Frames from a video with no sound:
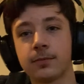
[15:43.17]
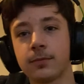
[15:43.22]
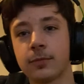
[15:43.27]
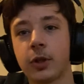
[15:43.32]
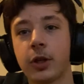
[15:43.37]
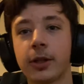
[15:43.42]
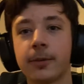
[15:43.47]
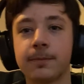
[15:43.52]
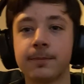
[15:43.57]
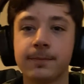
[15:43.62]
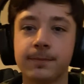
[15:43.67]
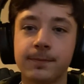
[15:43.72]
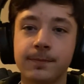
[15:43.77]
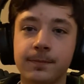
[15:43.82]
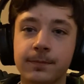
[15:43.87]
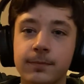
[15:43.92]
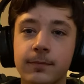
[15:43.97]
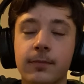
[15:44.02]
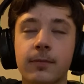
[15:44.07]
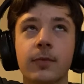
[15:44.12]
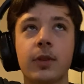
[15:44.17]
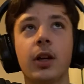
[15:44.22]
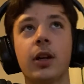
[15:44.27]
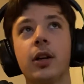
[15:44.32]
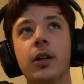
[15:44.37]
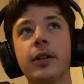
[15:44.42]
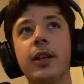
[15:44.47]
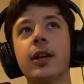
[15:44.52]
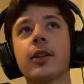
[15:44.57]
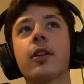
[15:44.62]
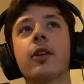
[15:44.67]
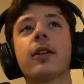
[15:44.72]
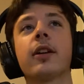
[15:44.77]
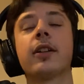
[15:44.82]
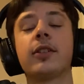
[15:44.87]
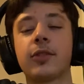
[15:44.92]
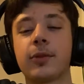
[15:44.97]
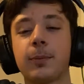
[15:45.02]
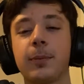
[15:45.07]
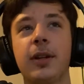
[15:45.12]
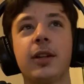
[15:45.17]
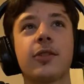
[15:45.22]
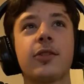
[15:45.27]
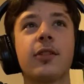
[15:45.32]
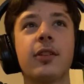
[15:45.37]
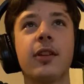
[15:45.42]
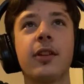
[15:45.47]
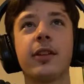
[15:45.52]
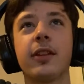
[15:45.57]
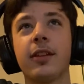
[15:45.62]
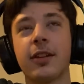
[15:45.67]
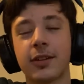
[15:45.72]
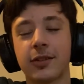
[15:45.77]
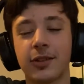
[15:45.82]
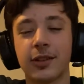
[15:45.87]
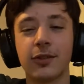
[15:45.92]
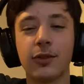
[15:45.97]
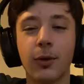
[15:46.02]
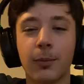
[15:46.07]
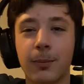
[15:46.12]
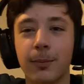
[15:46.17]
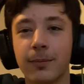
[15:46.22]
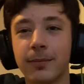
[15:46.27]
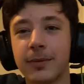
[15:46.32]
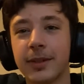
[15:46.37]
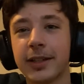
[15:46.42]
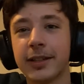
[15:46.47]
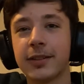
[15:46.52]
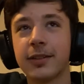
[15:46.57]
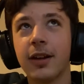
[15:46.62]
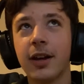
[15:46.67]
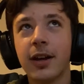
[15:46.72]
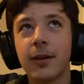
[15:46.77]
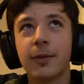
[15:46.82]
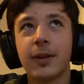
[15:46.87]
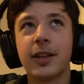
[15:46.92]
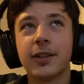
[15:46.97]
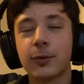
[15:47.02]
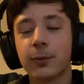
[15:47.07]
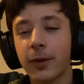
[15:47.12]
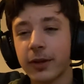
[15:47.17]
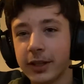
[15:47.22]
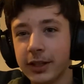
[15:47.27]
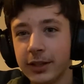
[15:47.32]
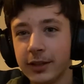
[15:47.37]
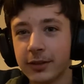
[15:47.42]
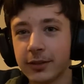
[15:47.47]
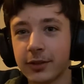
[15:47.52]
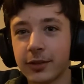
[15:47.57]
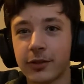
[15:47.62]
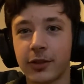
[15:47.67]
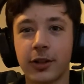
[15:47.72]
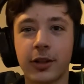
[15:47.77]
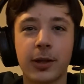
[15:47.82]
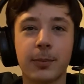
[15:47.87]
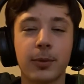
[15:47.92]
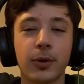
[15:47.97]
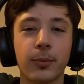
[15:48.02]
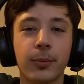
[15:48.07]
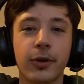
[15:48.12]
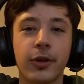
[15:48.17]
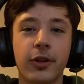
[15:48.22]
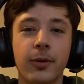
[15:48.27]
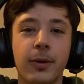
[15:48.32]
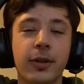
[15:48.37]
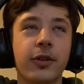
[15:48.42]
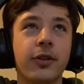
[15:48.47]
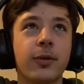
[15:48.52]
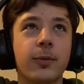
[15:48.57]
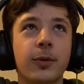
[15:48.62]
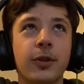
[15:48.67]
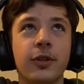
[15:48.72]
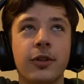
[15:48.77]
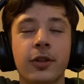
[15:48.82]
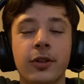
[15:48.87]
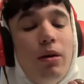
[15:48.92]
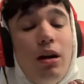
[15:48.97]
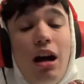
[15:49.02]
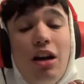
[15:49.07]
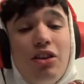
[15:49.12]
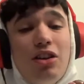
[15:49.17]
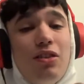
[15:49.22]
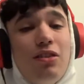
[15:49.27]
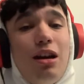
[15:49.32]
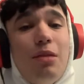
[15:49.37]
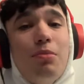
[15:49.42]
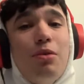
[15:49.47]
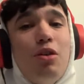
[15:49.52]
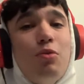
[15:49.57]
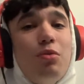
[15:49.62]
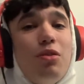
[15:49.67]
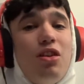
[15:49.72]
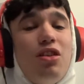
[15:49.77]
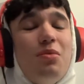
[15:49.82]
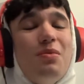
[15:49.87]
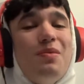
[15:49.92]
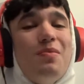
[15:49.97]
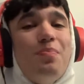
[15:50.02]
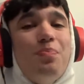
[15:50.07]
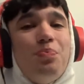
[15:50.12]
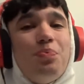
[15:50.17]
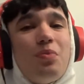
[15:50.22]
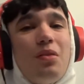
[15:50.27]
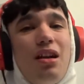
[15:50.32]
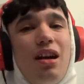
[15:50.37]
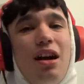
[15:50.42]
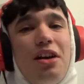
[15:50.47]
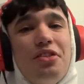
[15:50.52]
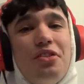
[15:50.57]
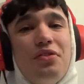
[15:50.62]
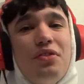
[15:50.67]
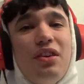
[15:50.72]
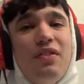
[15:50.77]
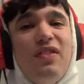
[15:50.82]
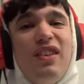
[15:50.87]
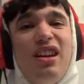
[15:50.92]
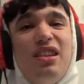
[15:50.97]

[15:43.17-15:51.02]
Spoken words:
Alright. Yeah, no, it's as like I said, it's not. It's funny because I like Bo Burnham. I don't know if you do. I don't like Bo Burnham. I don't think I'm...